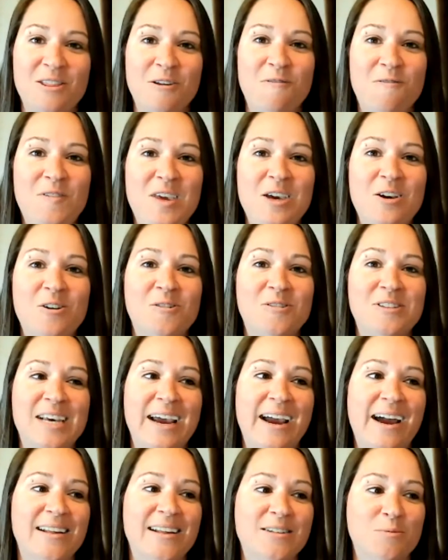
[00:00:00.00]
field. I
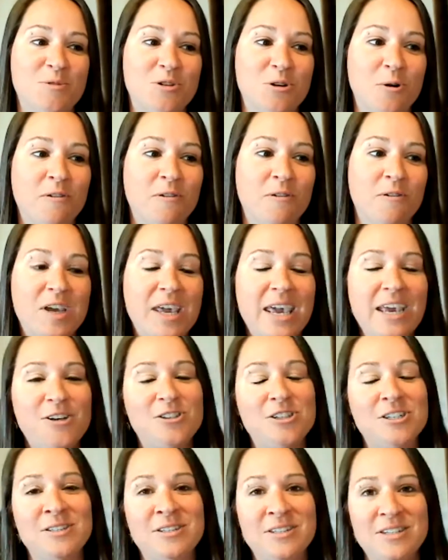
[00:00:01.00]
got some
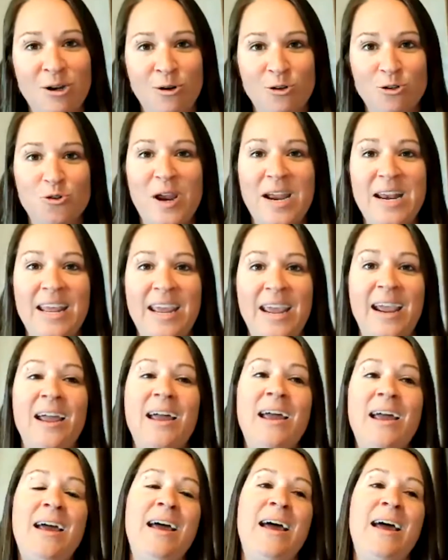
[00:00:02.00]
certifications and training.